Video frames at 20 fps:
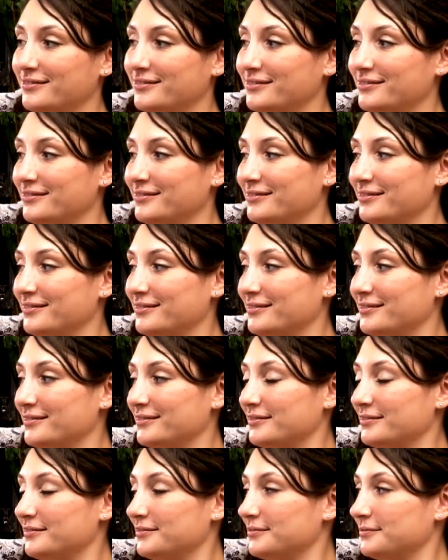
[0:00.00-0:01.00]

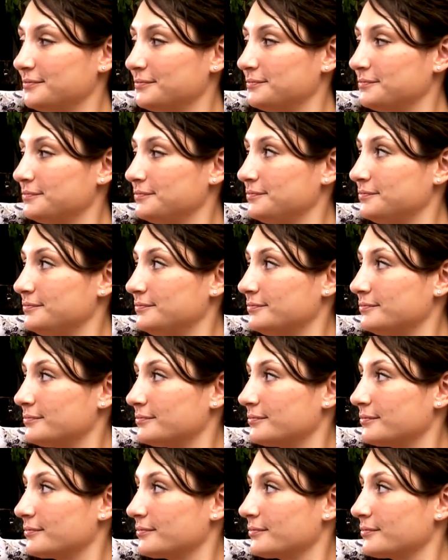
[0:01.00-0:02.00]

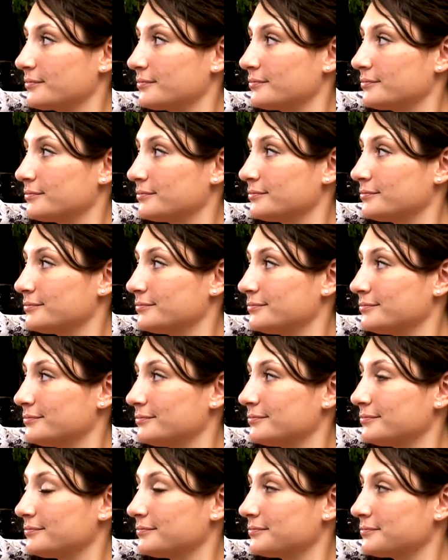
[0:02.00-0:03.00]

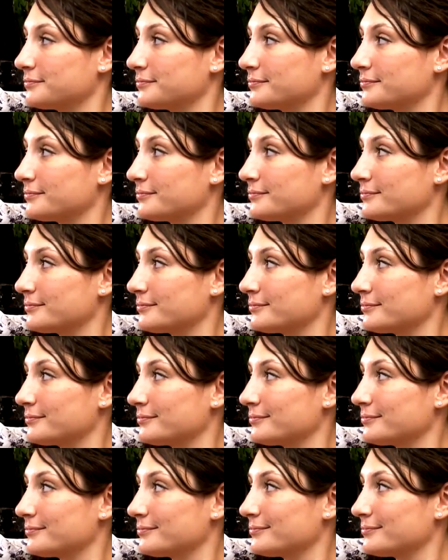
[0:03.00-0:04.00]

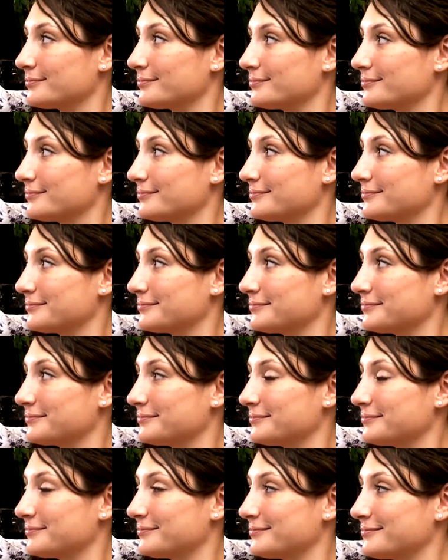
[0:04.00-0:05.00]

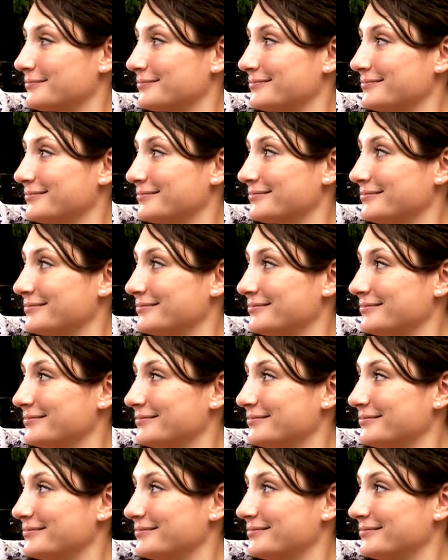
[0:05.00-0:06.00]

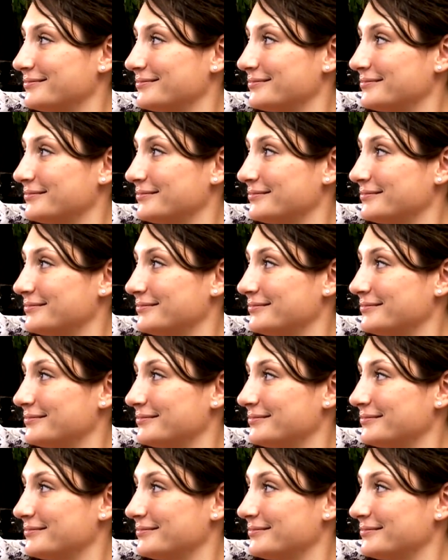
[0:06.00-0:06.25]
(silent)